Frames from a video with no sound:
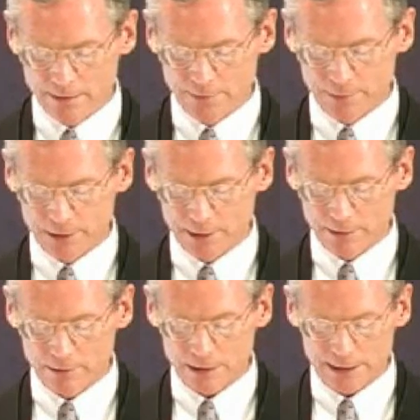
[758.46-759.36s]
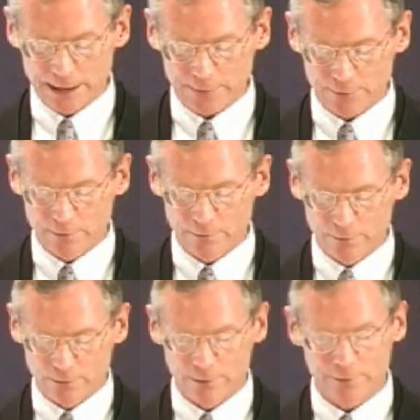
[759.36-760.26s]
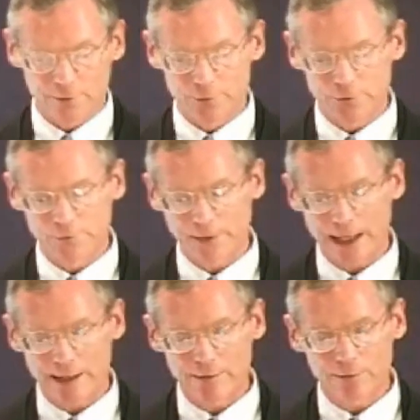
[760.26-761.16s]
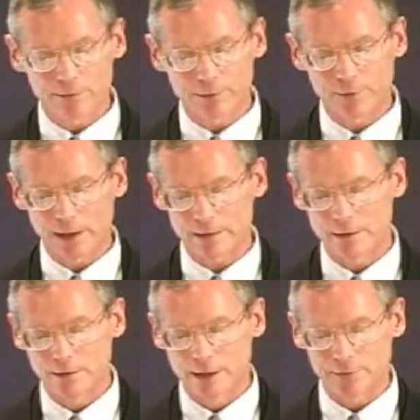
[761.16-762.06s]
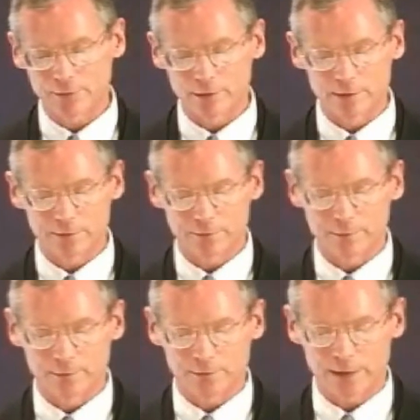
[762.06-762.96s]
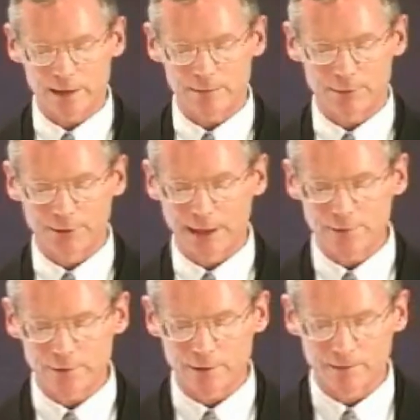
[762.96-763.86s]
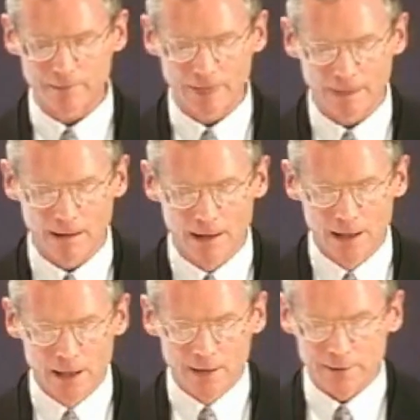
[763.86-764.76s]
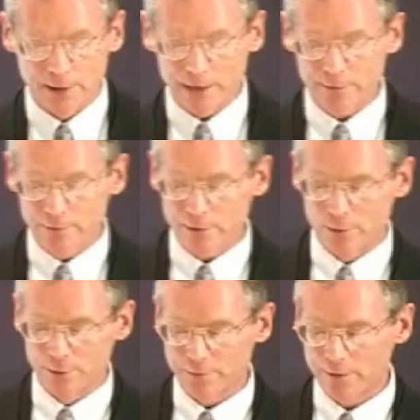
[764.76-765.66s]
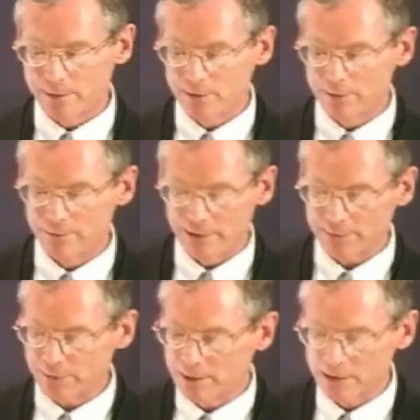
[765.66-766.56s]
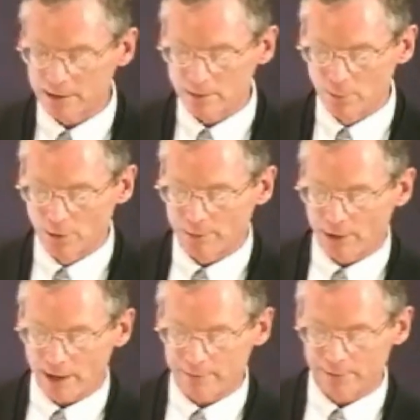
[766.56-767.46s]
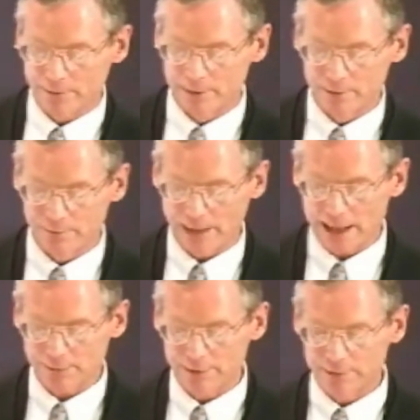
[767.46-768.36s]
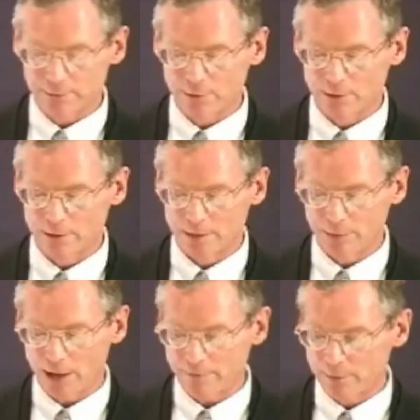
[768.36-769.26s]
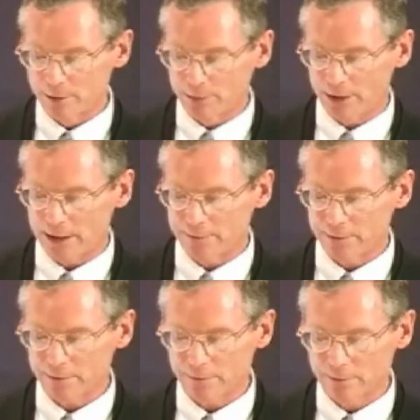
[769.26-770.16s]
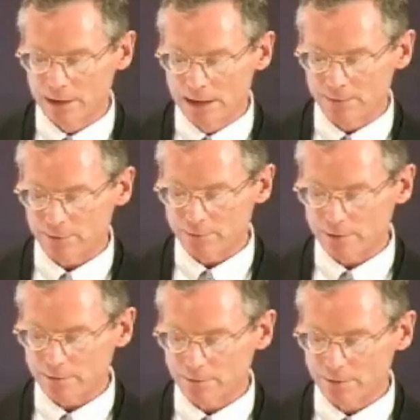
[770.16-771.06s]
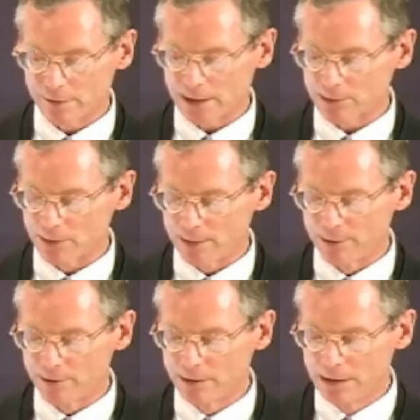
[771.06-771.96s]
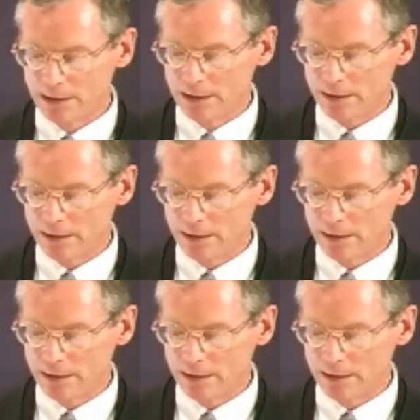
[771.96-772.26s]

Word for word: Neither political connections nor social status protected industrialists from state predation the Nazis coerced them into investing war profits to build factories for unprofitable projects such as synthetic rubber,